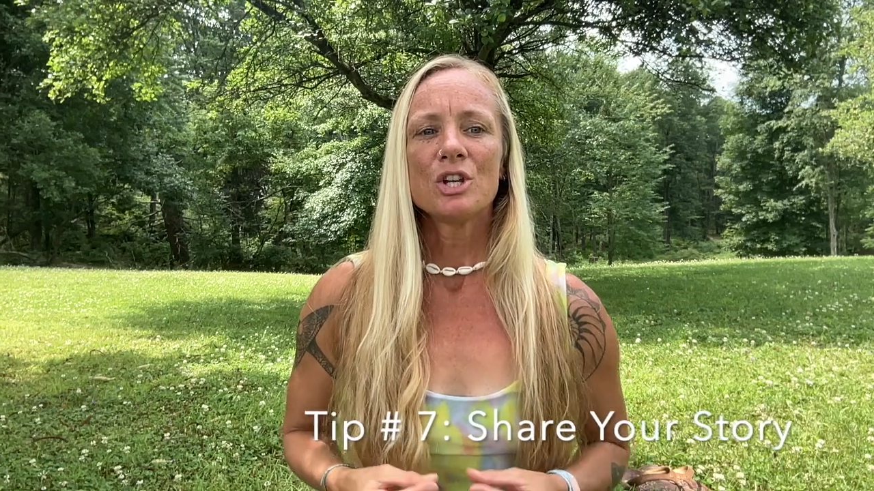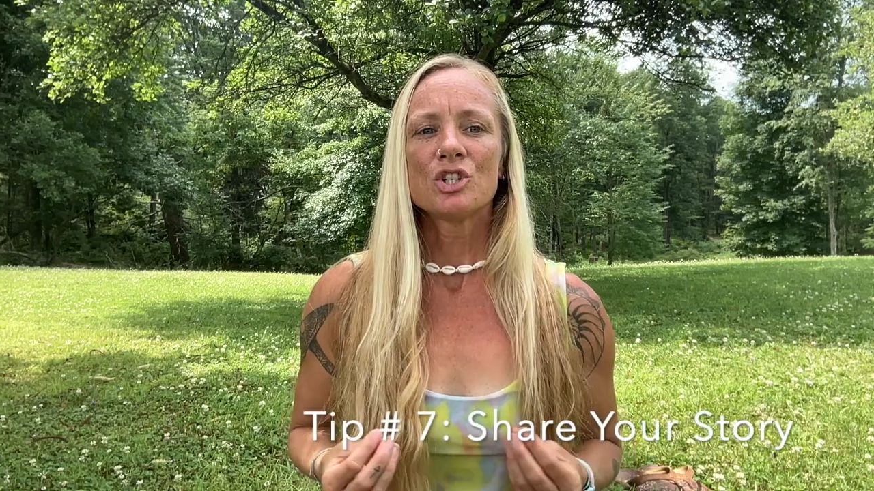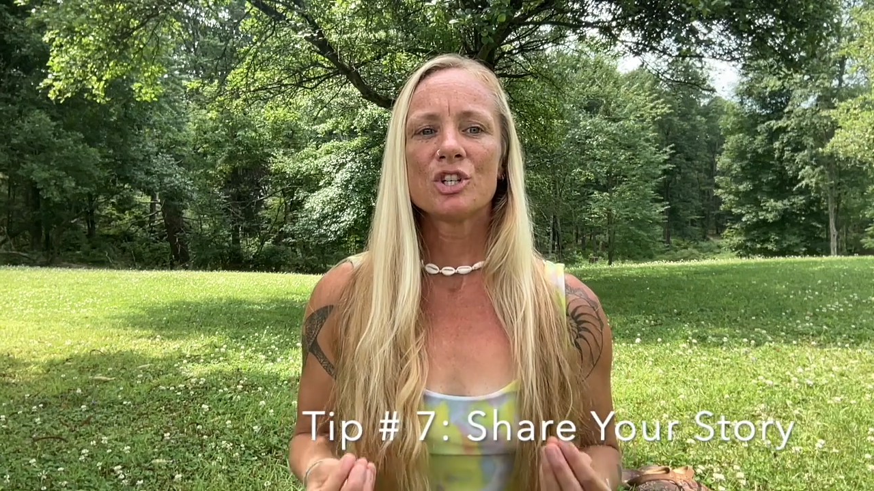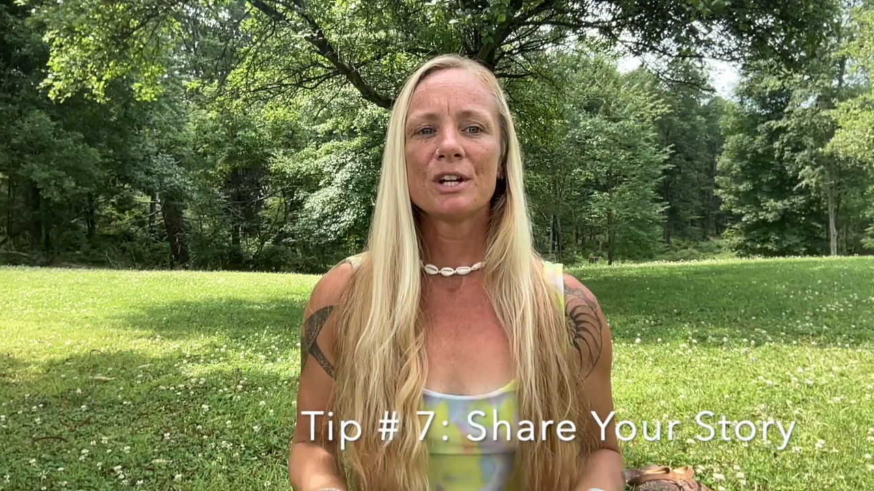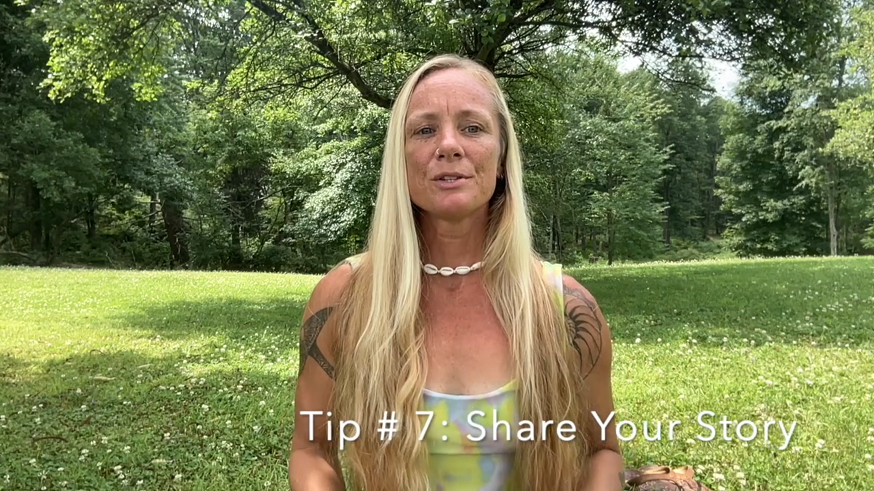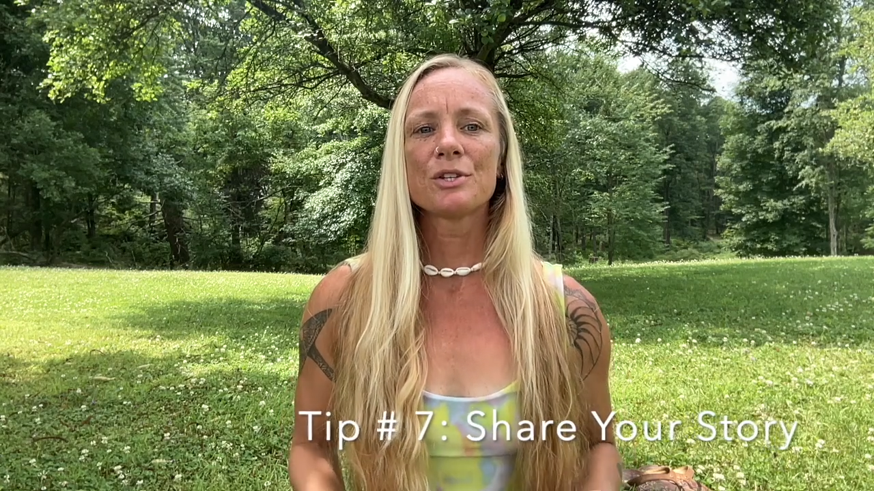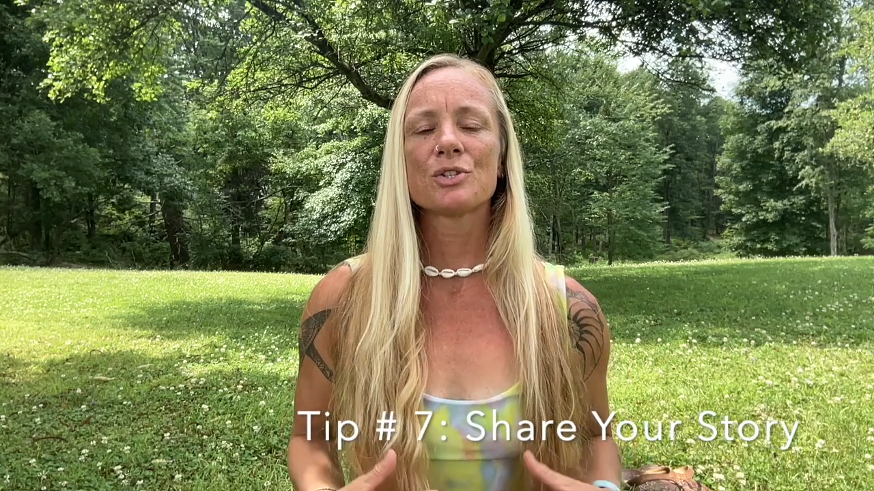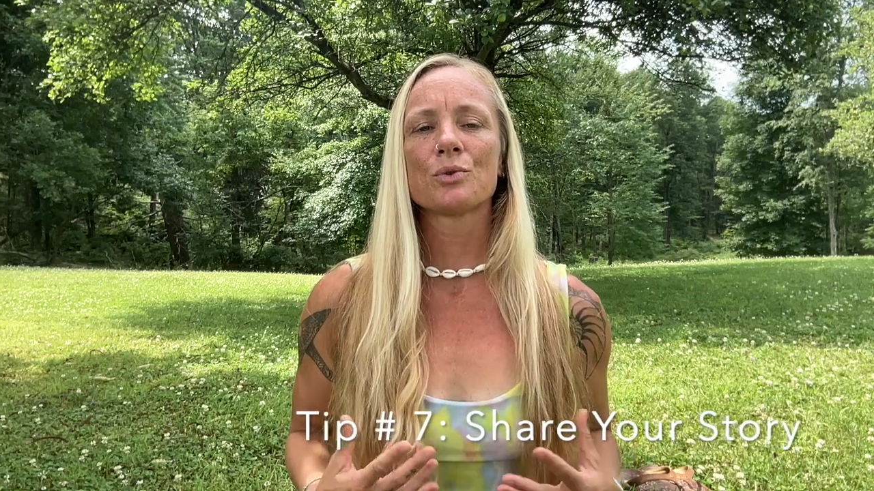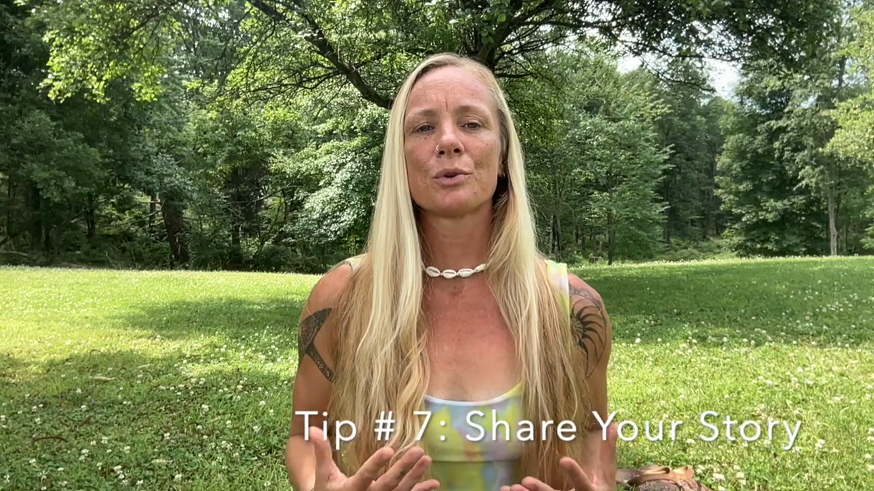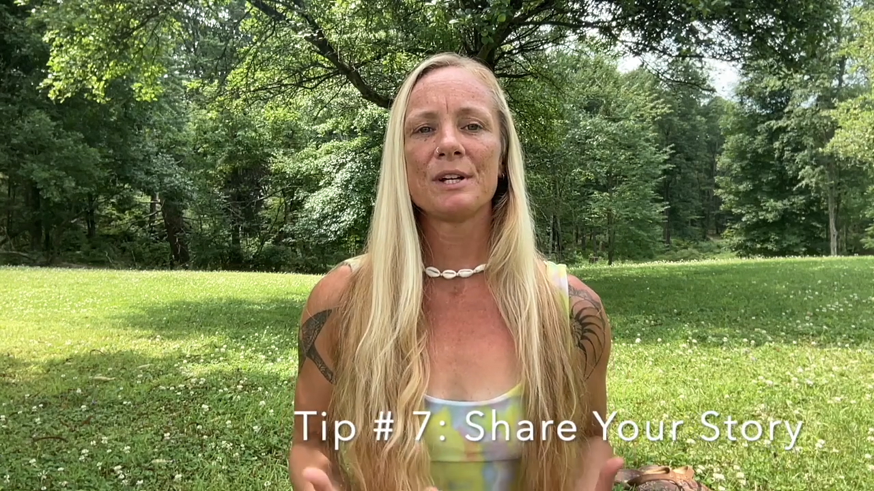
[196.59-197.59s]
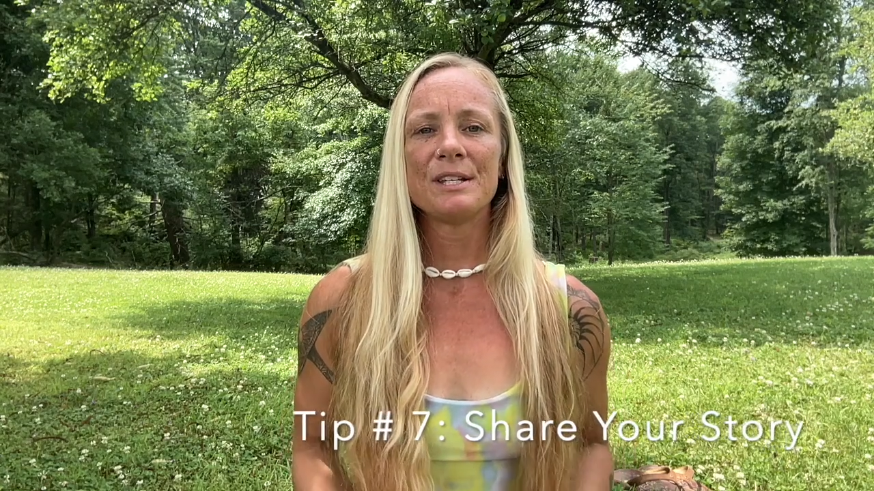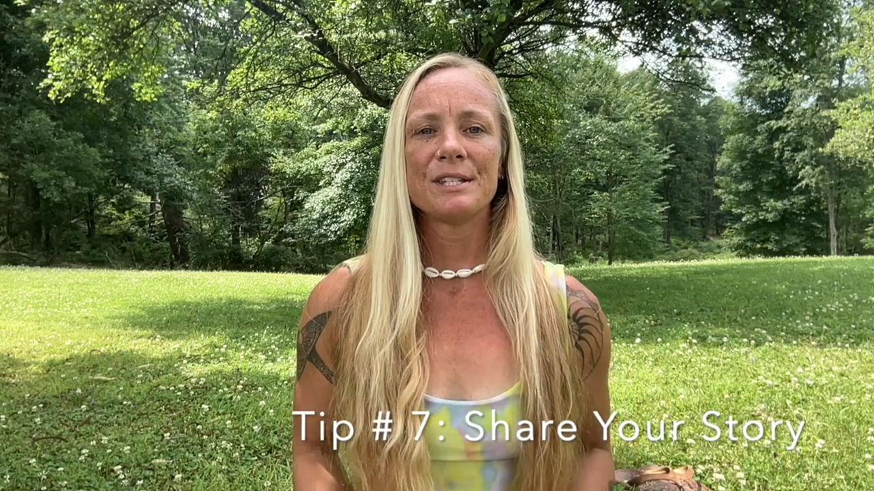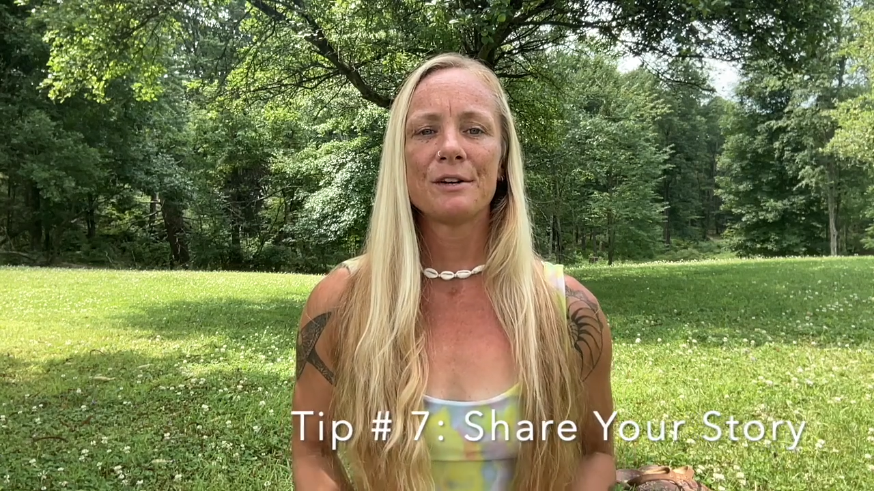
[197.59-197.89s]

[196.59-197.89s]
share the stories